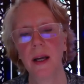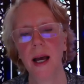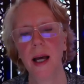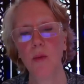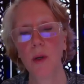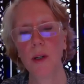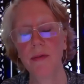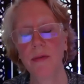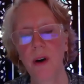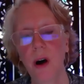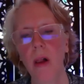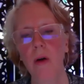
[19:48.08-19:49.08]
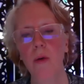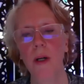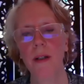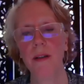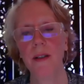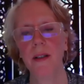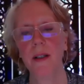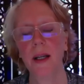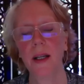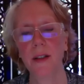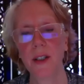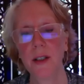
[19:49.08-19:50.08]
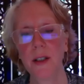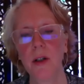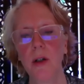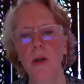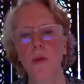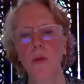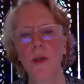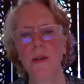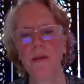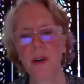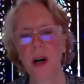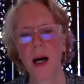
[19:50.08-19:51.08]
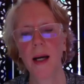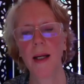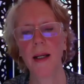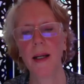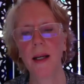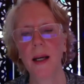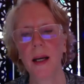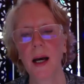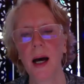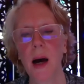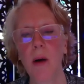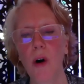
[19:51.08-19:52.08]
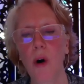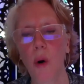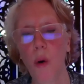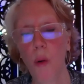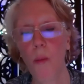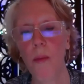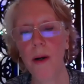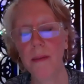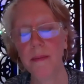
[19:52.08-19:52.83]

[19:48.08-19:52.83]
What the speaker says: and we follow it until we find our home.